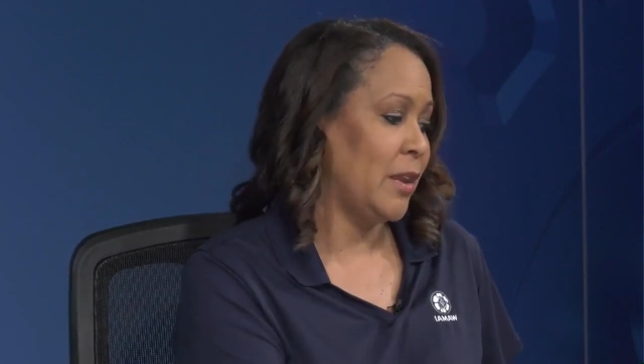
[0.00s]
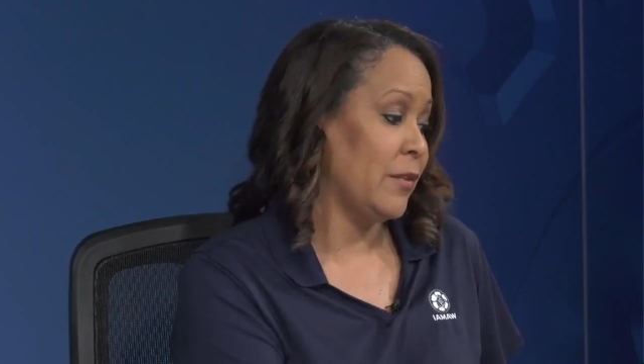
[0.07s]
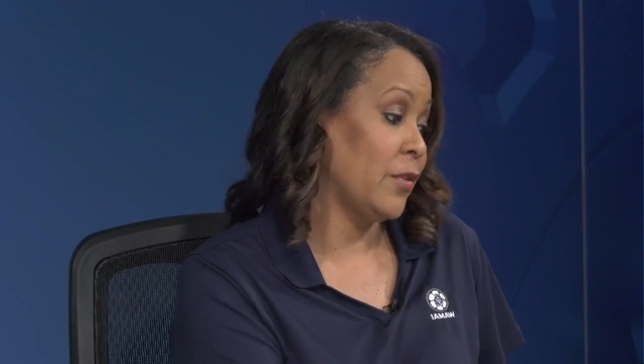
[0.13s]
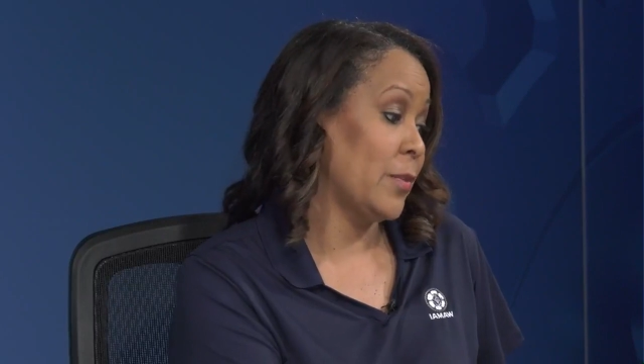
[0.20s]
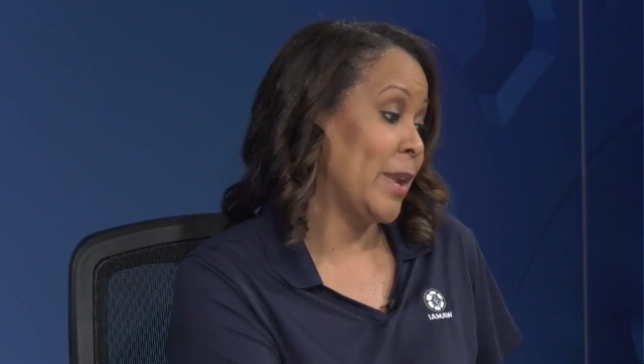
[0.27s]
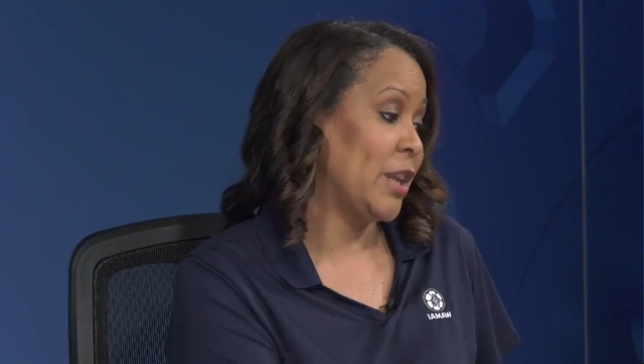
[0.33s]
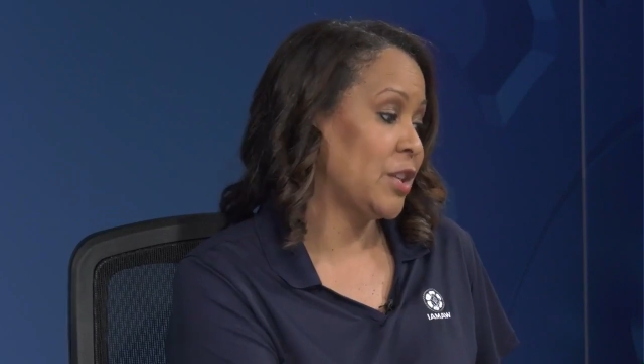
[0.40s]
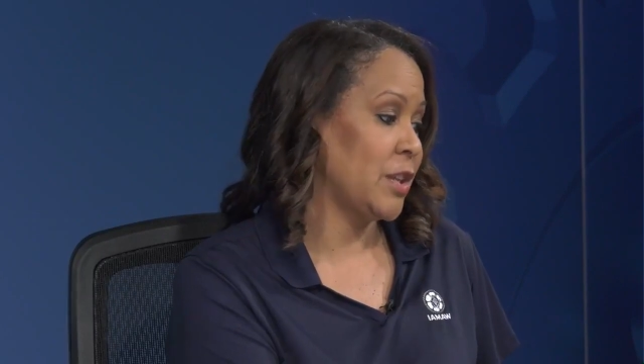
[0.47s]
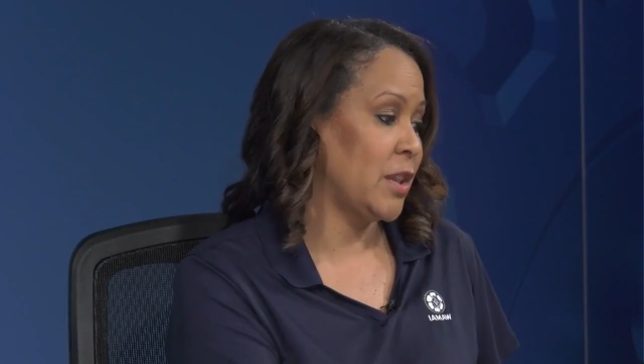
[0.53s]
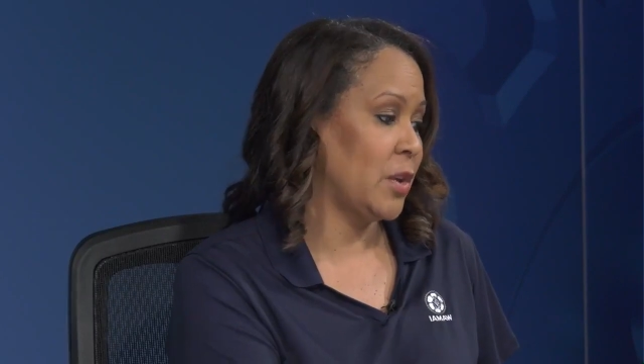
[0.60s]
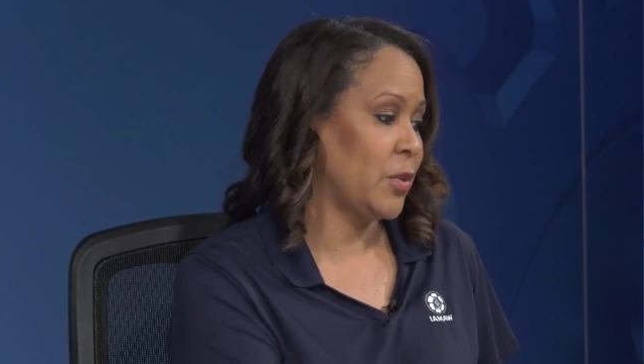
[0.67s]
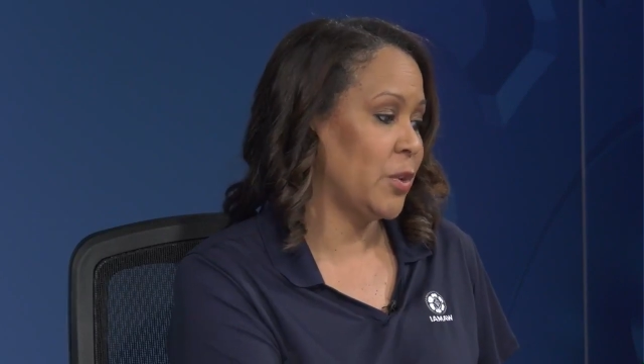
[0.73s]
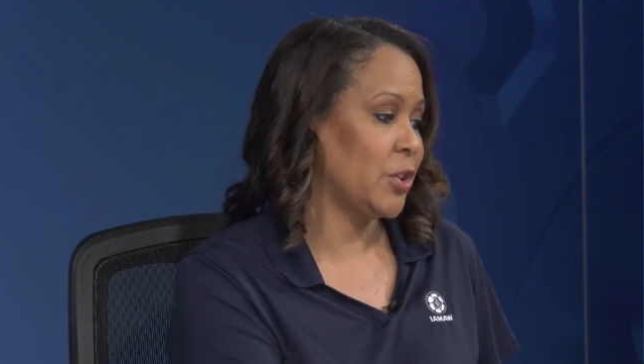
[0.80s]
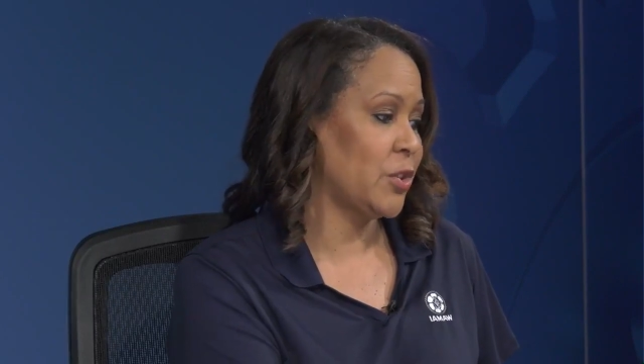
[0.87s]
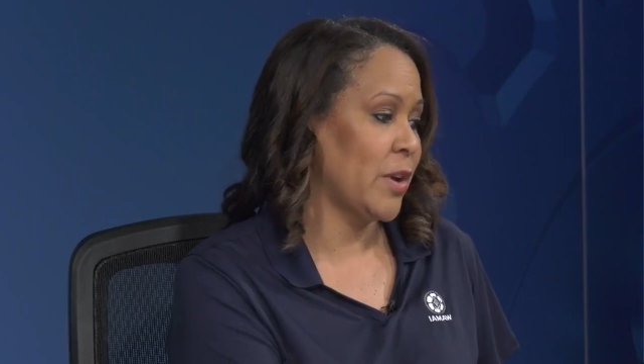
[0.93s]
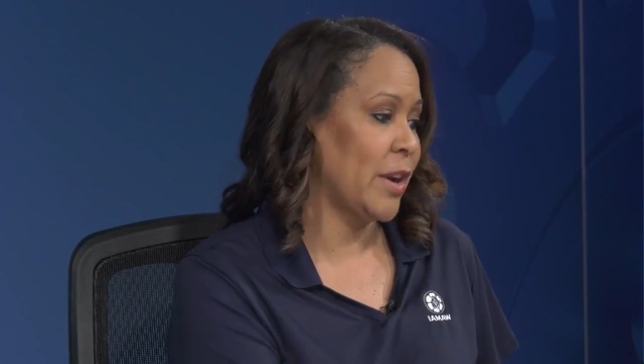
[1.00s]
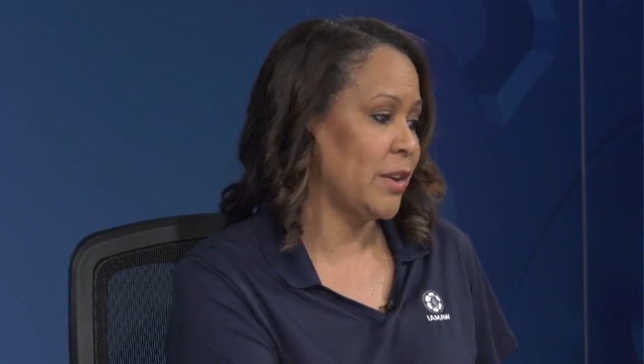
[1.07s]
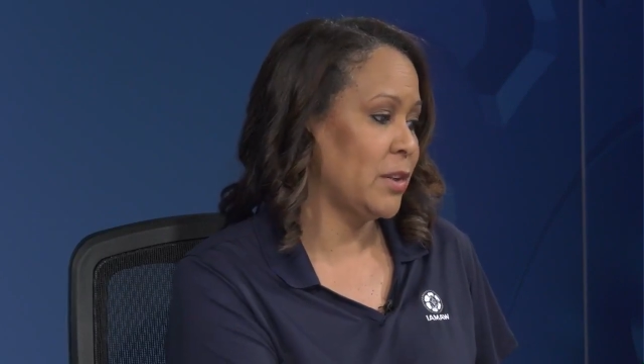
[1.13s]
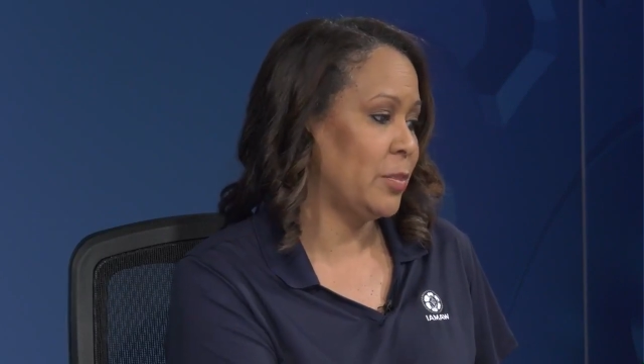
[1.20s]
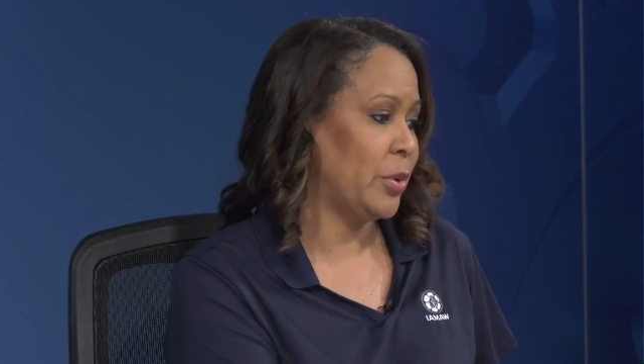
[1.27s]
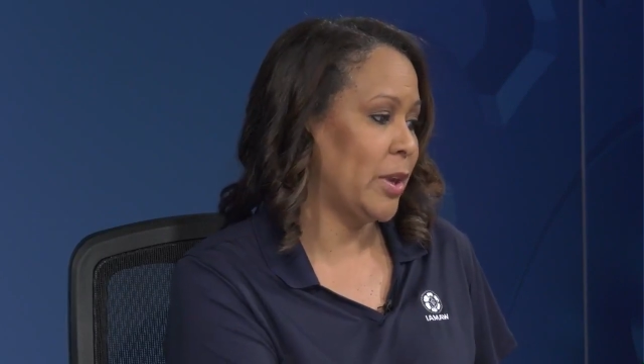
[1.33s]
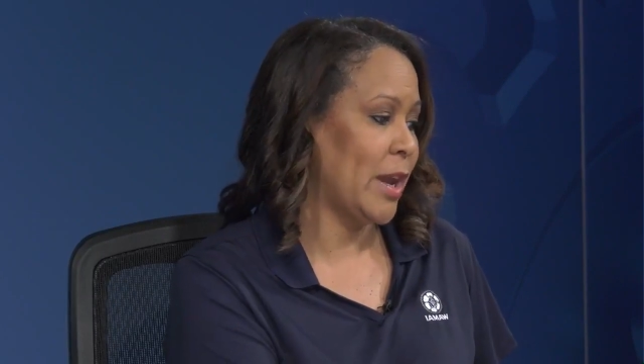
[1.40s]
information that we're trying
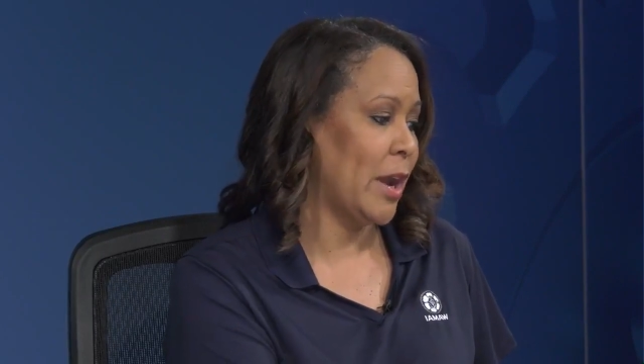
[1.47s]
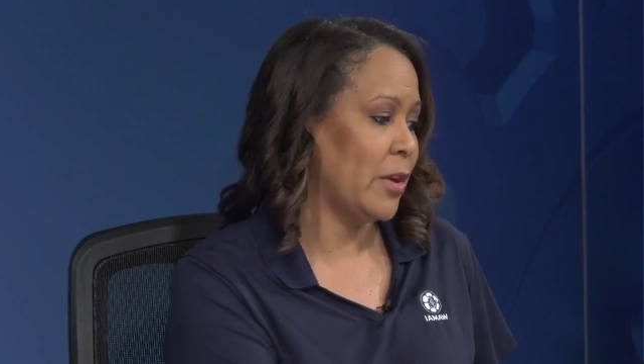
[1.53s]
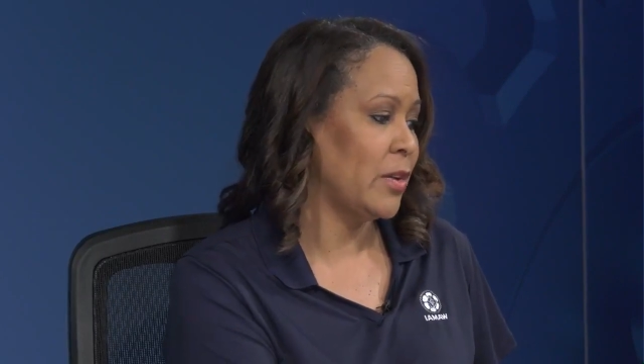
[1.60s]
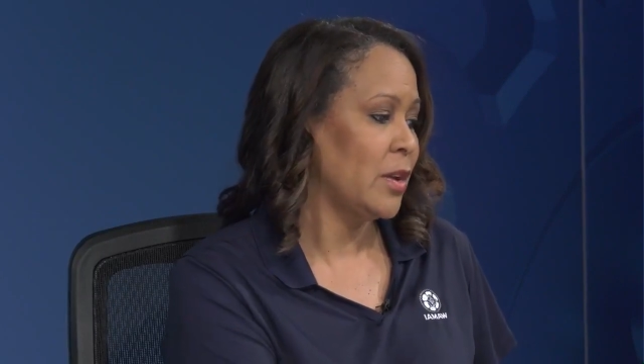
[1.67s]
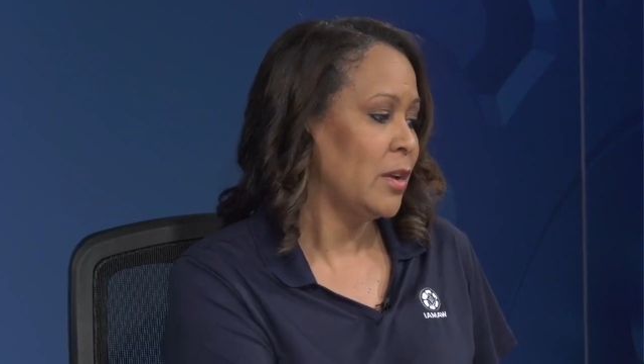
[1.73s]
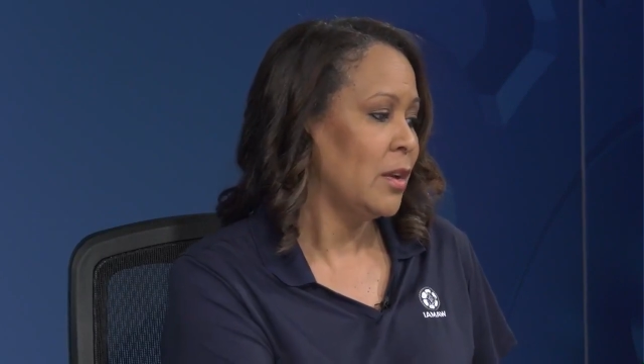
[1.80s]
to put out.